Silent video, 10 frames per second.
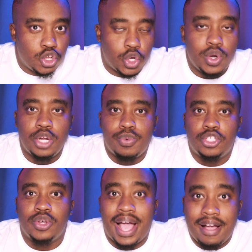Don't let
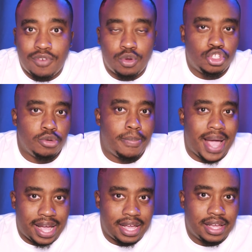what you have hold you
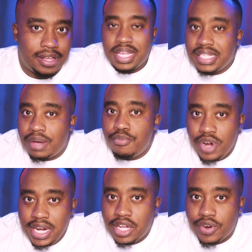back. There's some
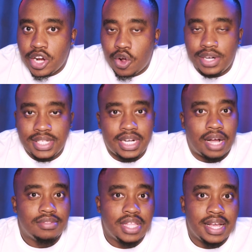really great content
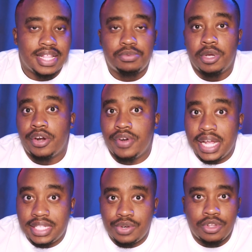out there that's been
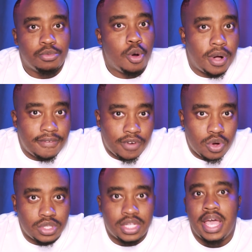created with mobile
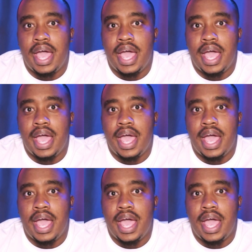phones